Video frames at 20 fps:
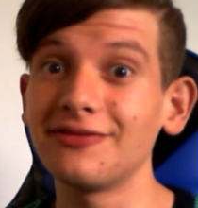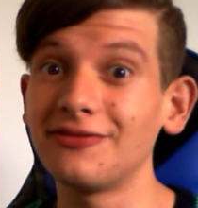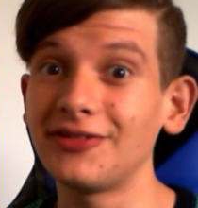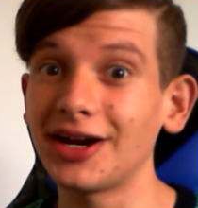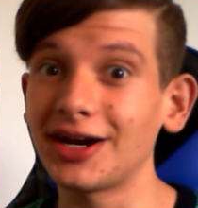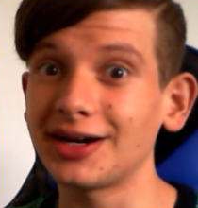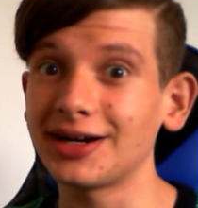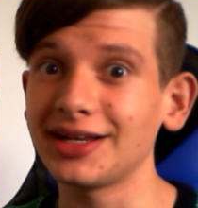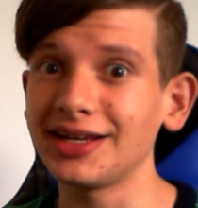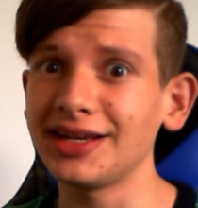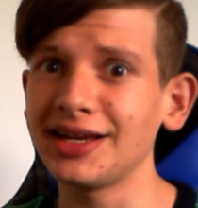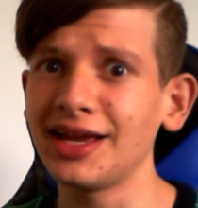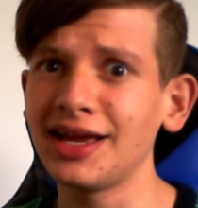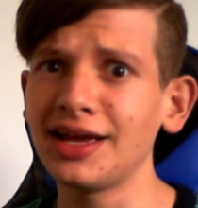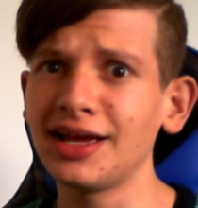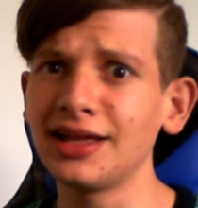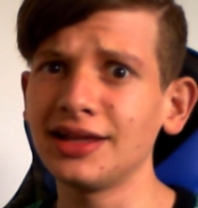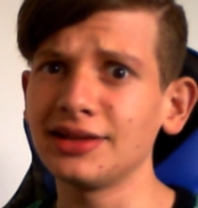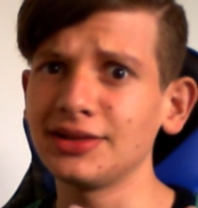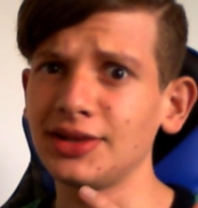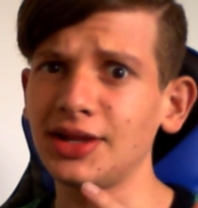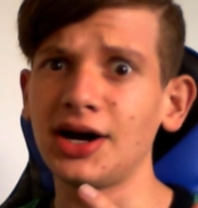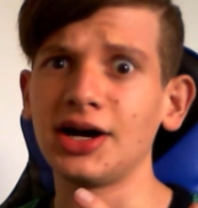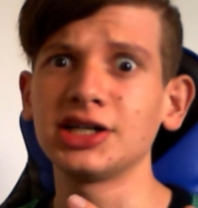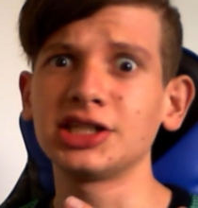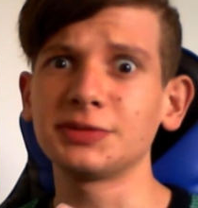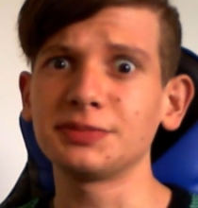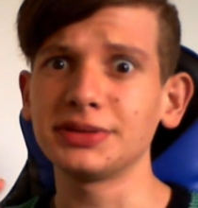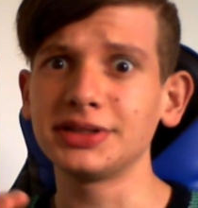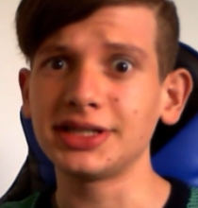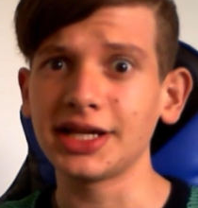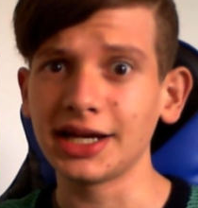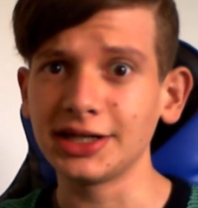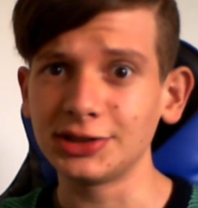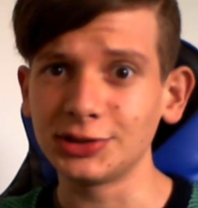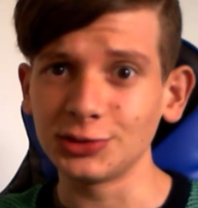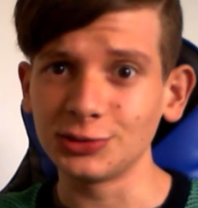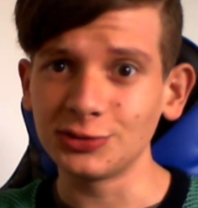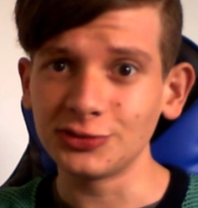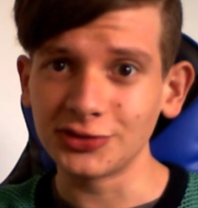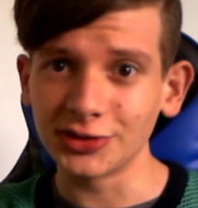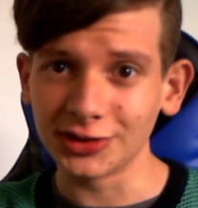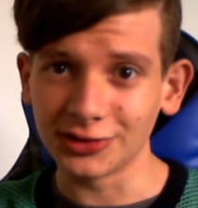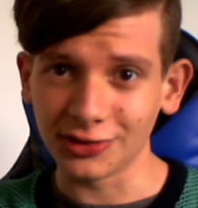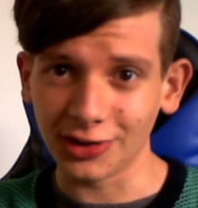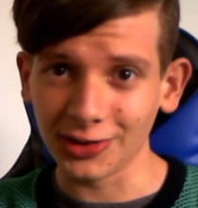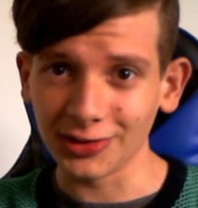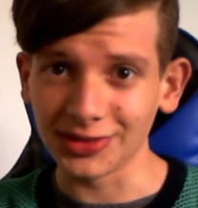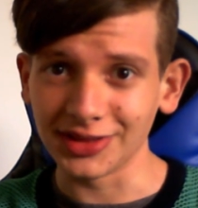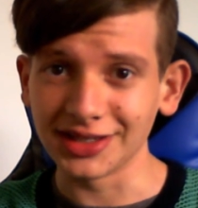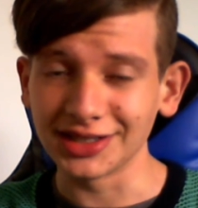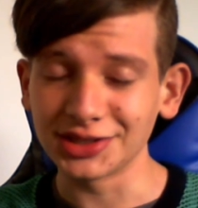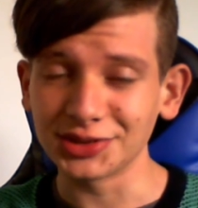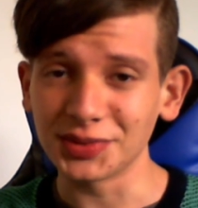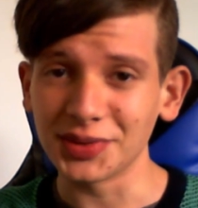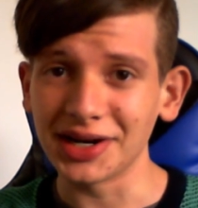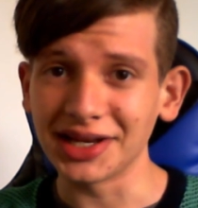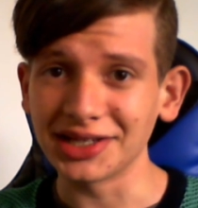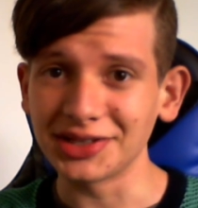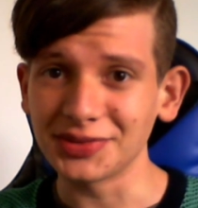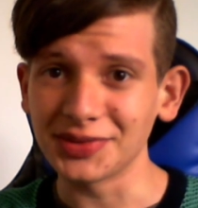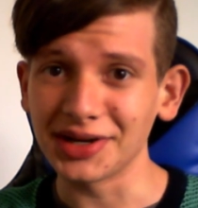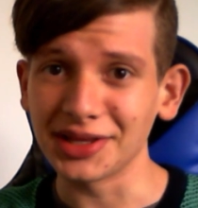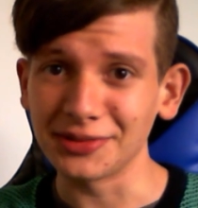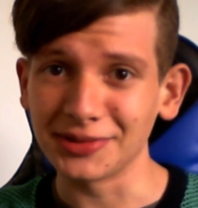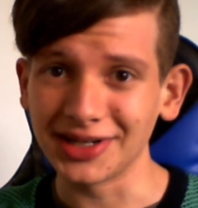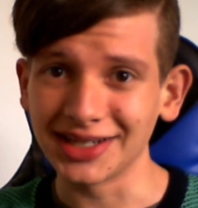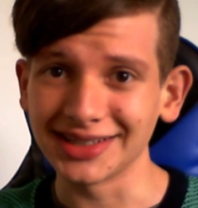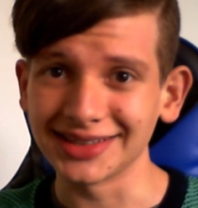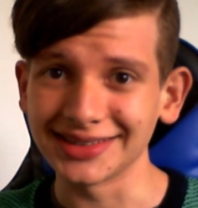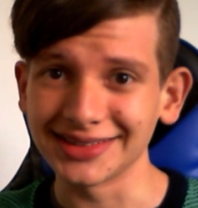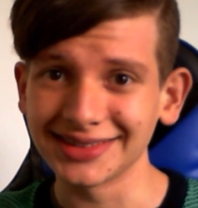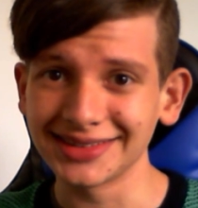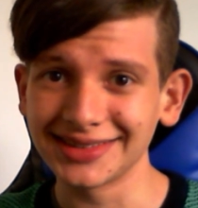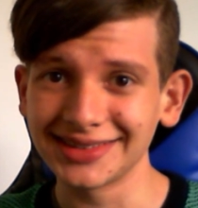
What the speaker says: very large potential for growth in 2021.